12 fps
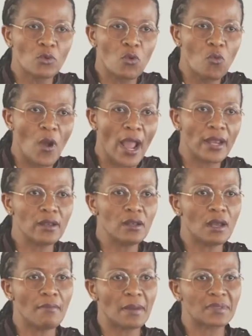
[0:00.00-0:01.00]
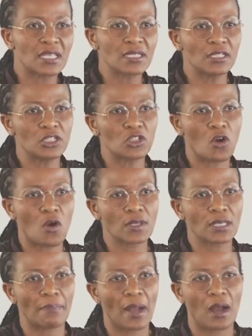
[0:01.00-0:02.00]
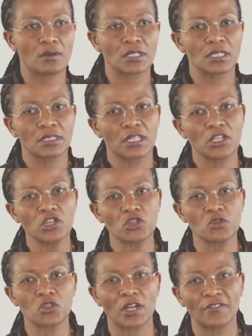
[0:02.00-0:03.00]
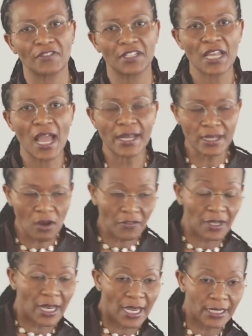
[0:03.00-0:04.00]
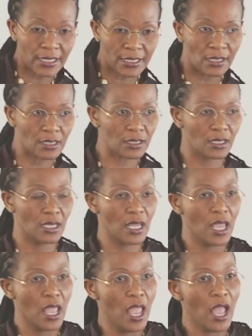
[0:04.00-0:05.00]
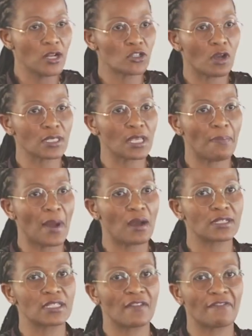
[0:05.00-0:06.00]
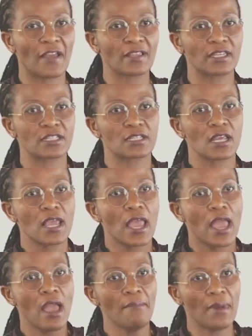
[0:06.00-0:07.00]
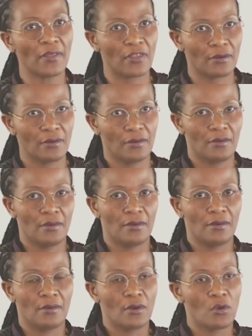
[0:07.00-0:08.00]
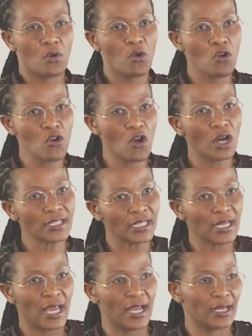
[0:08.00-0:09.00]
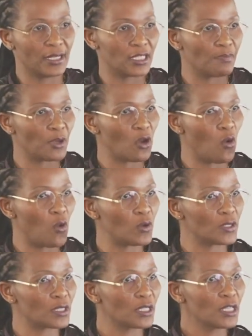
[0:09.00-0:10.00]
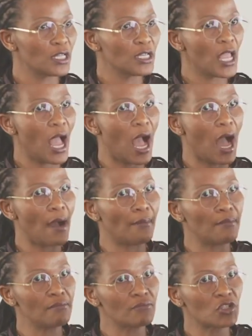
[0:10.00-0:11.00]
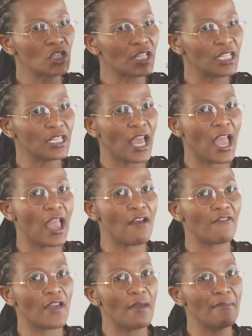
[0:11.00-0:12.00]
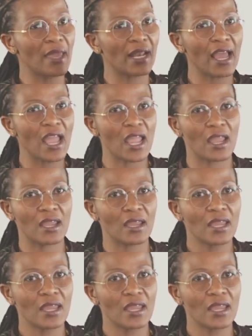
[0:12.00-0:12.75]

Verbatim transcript: when Mamsizani talks about the issues of, inheritance and talks about the fact that her mother could not inherit because um, she didn't have a male heir.